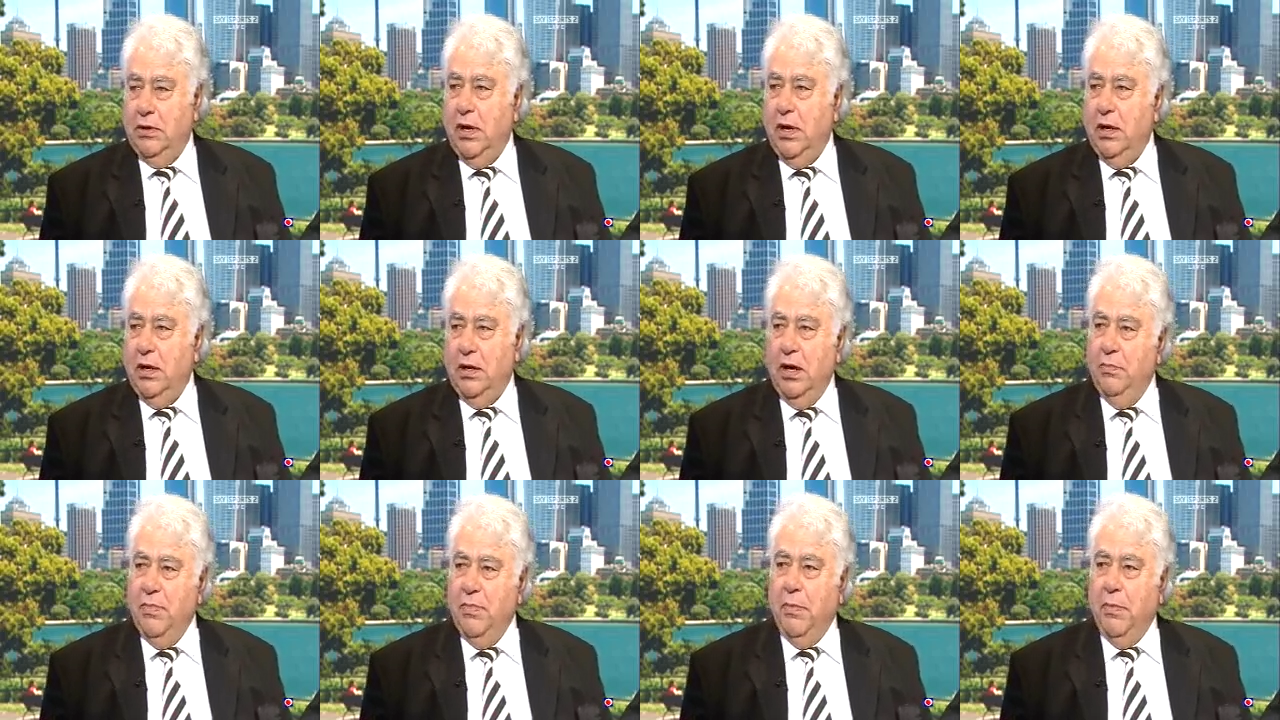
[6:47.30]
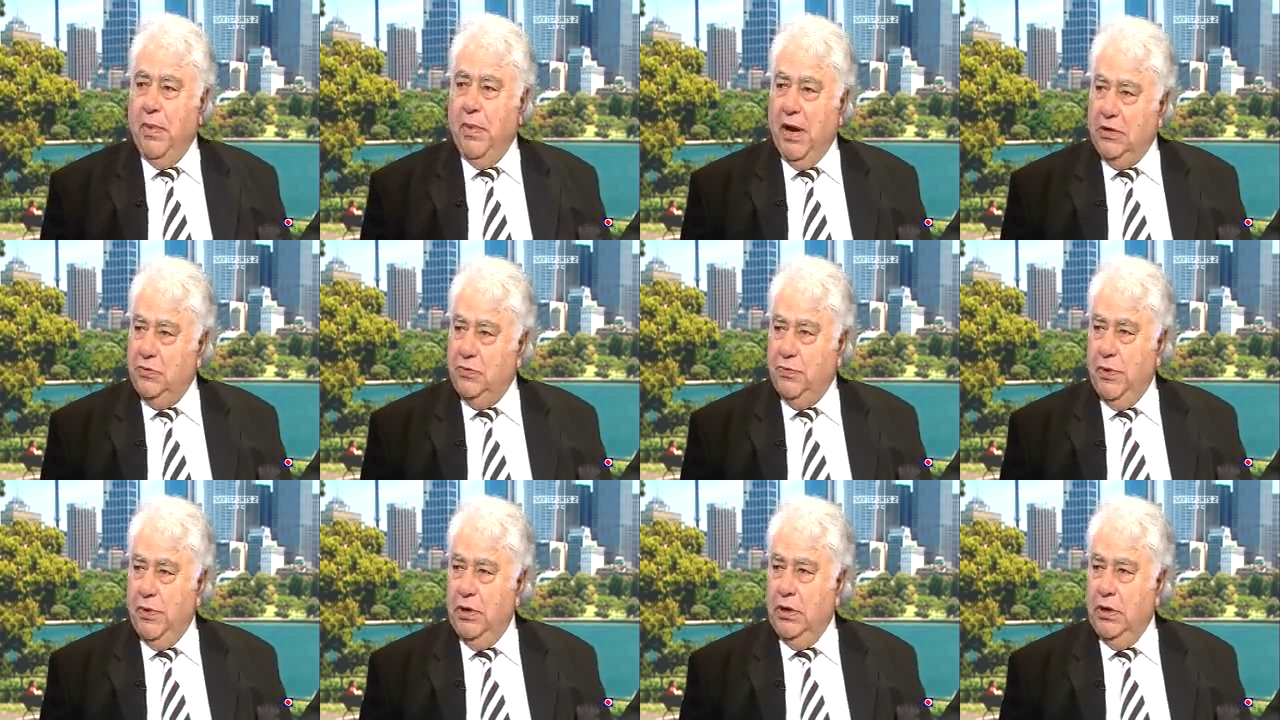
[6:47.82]
can't be a bad
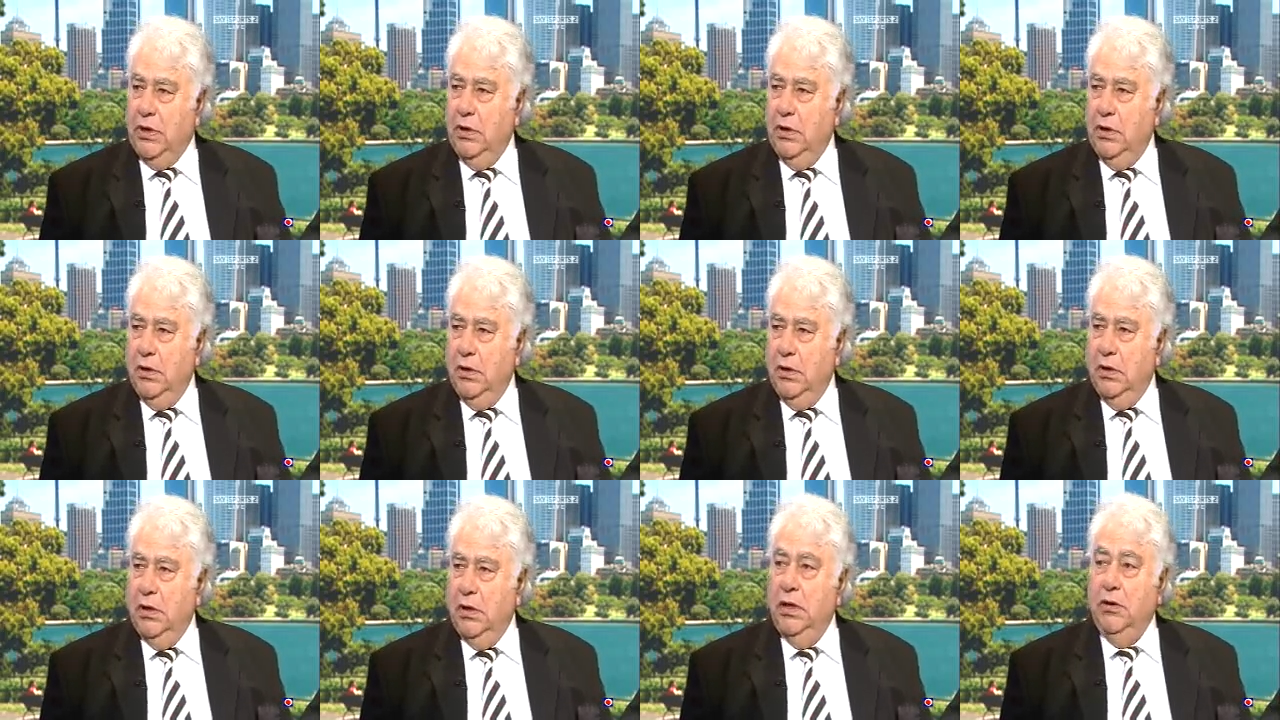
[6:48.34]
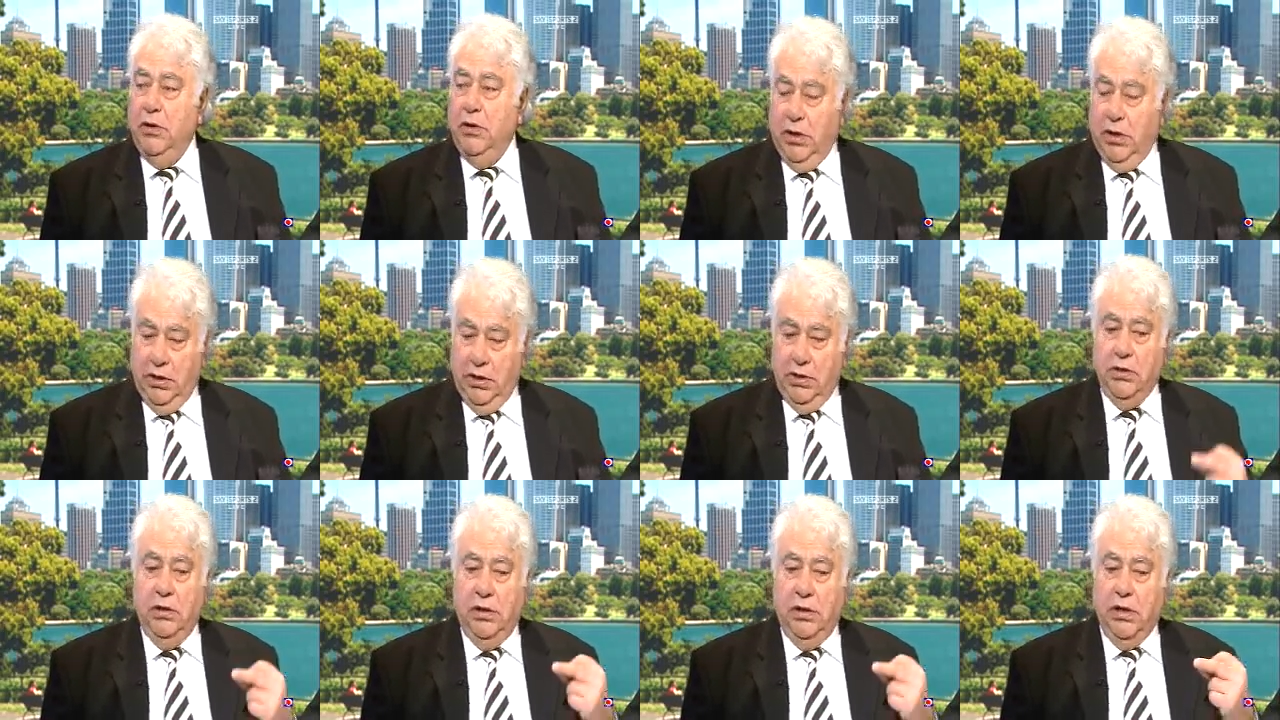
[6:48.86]
spinner. He
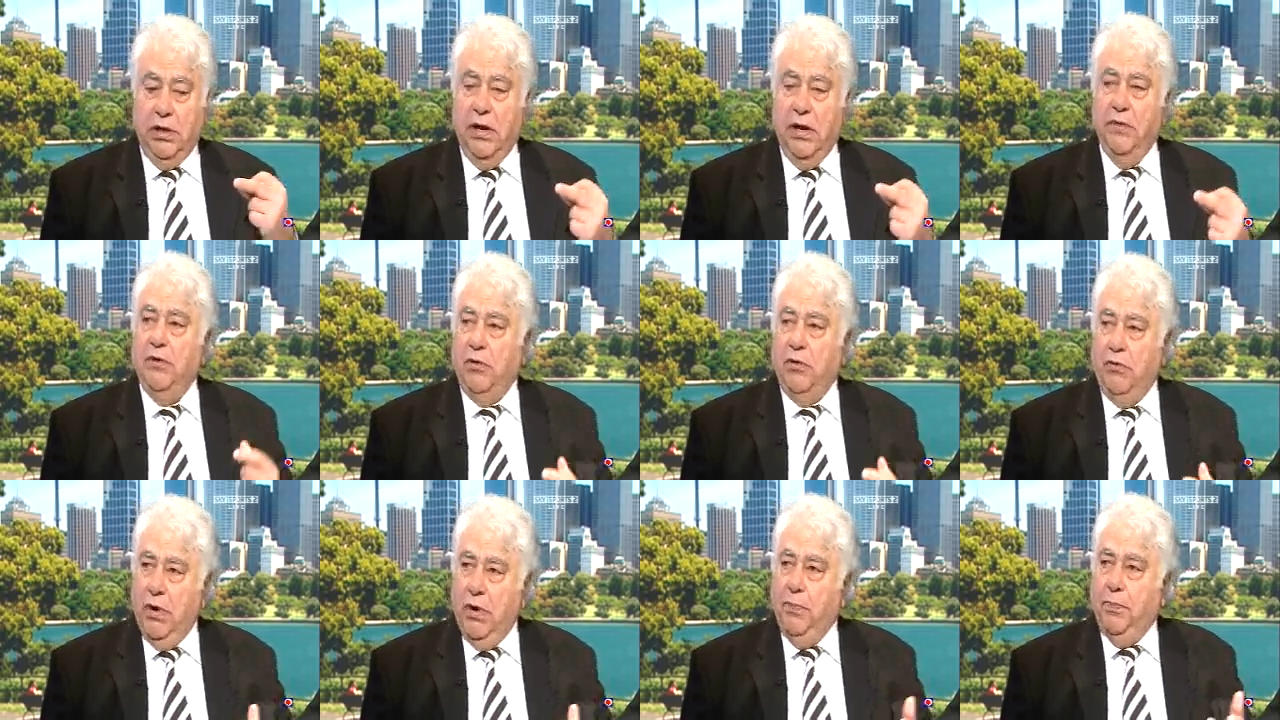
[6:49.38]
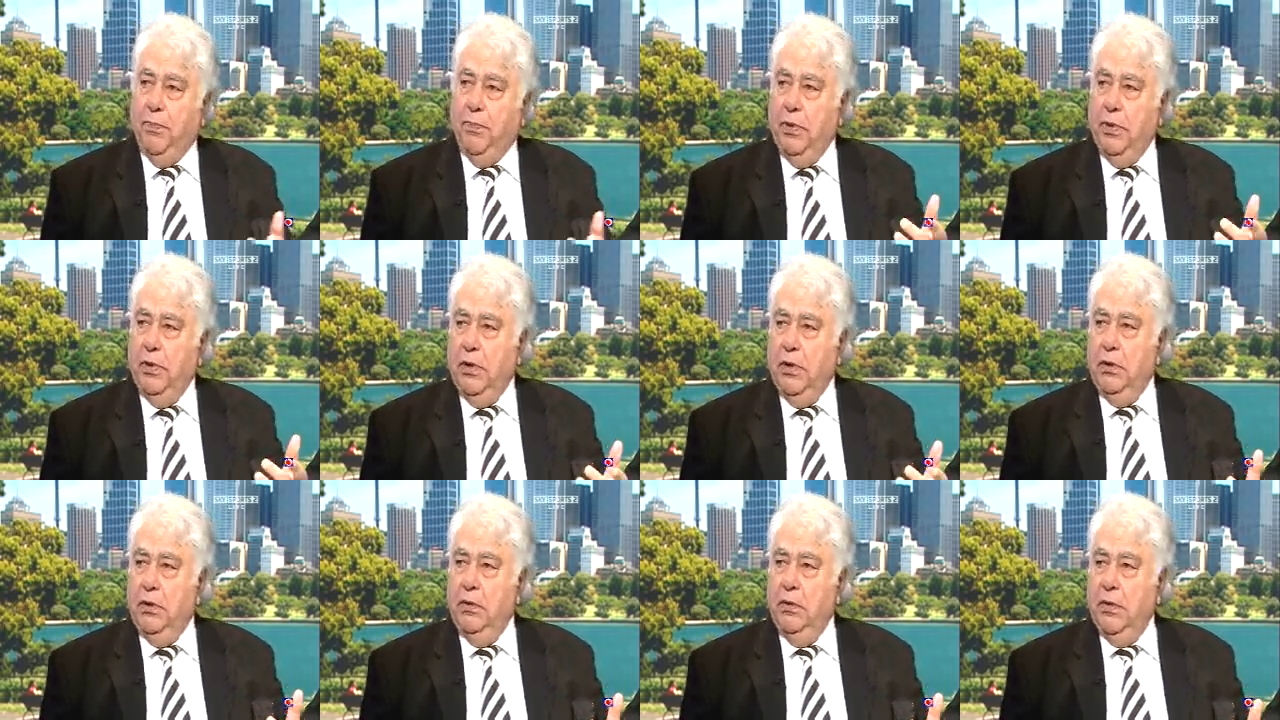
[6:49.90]
gave it a rip,
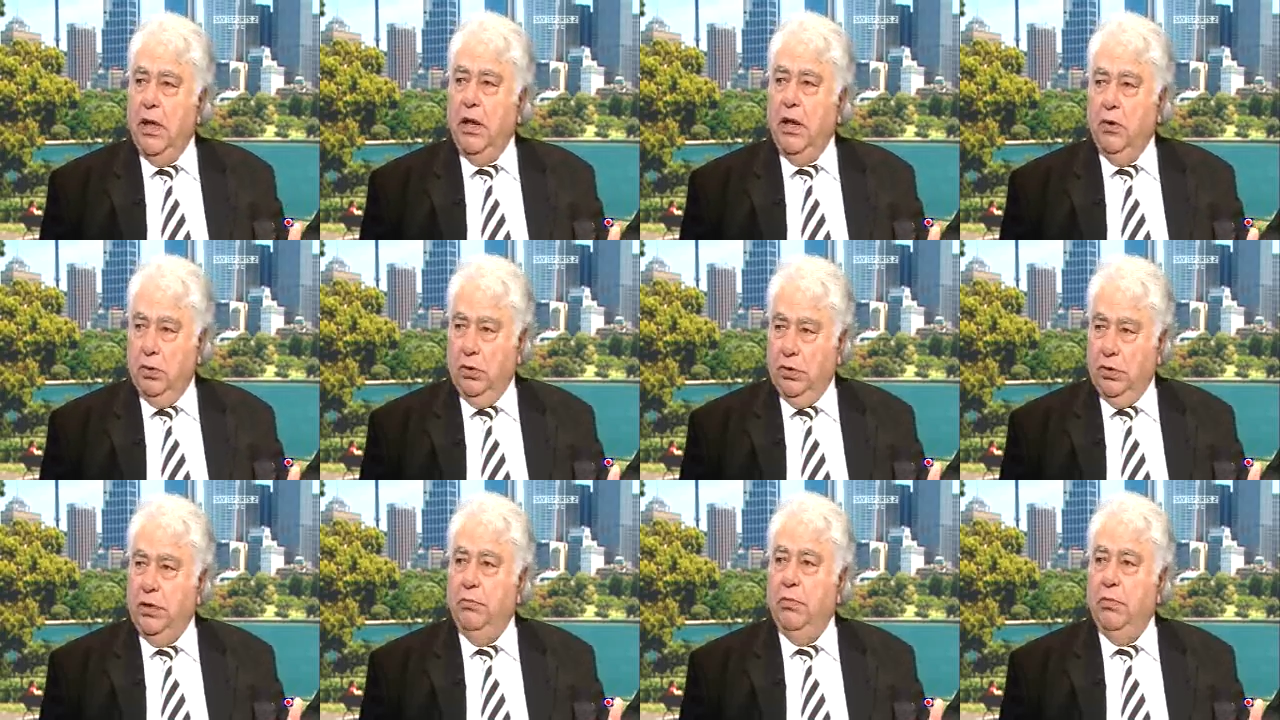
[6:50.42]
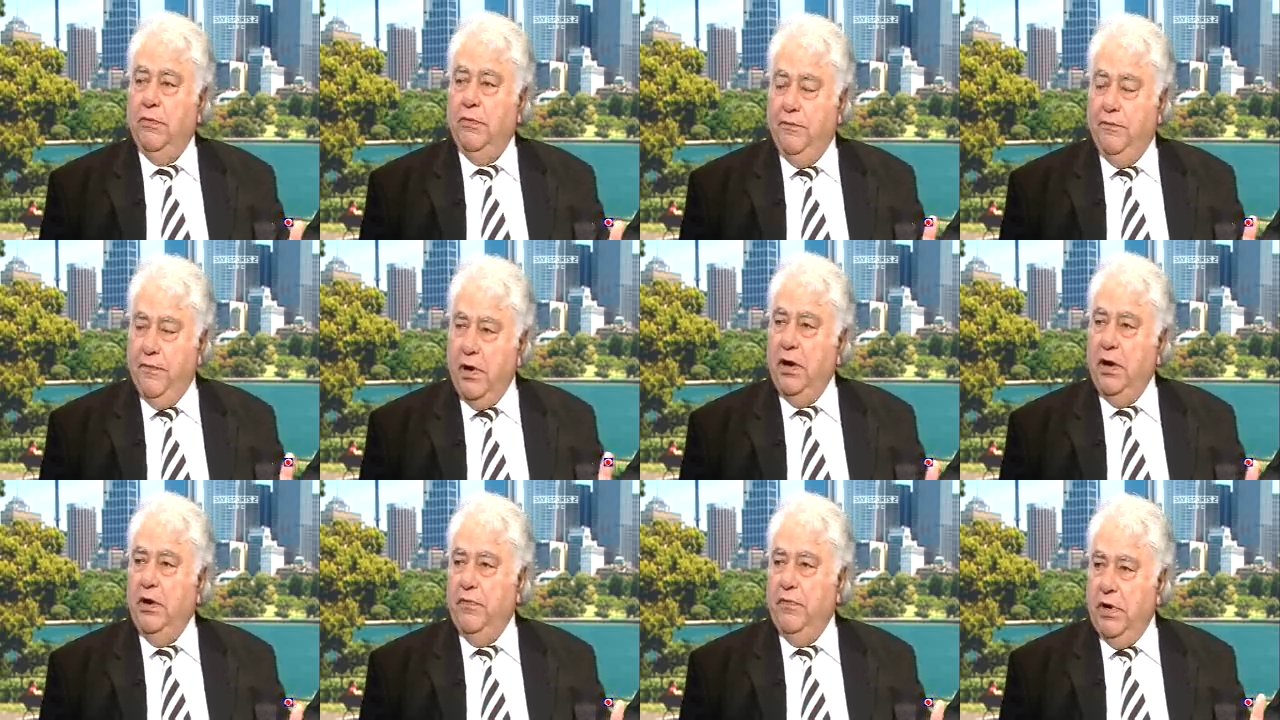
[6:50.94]
and all 3 were
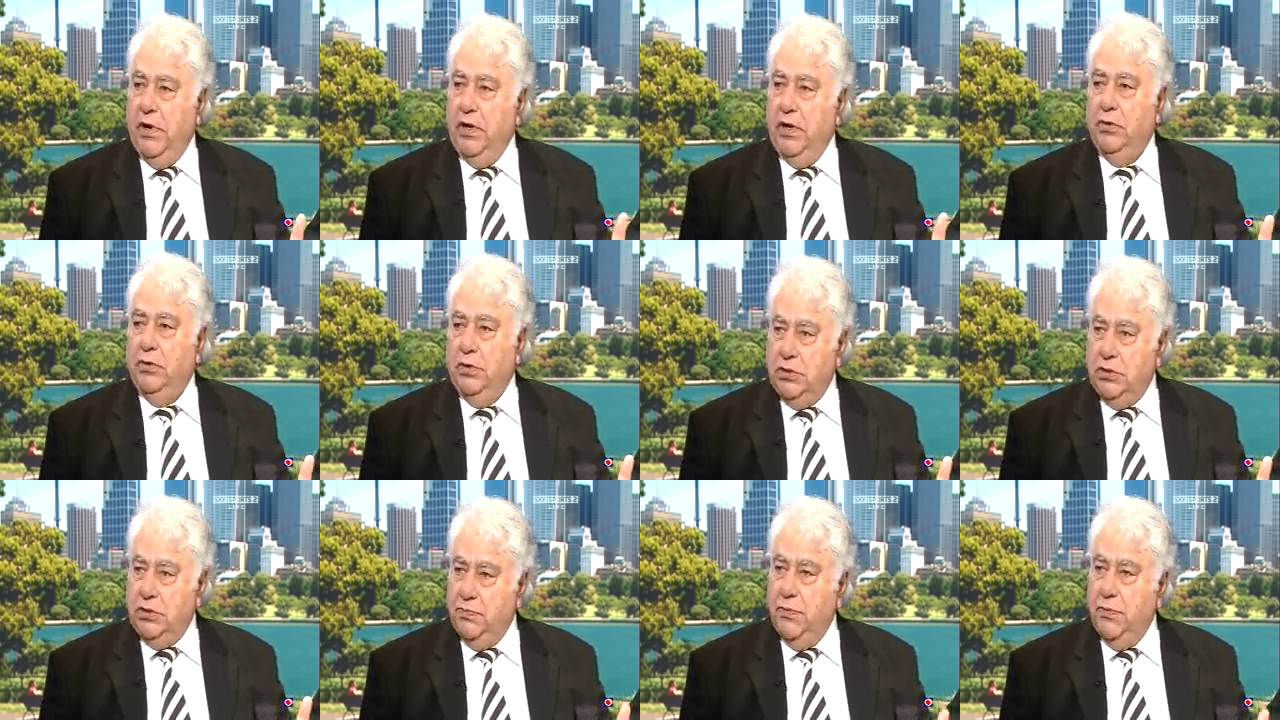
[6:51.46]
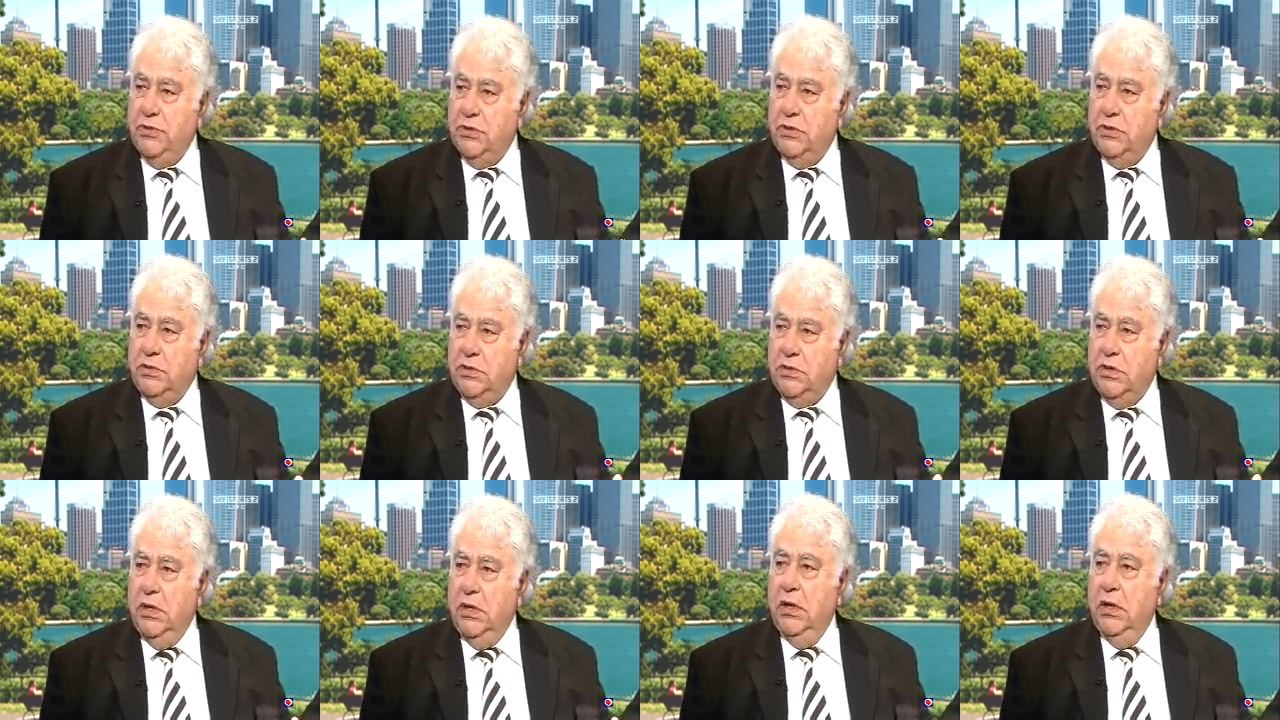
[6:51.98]
very, very good dismissals.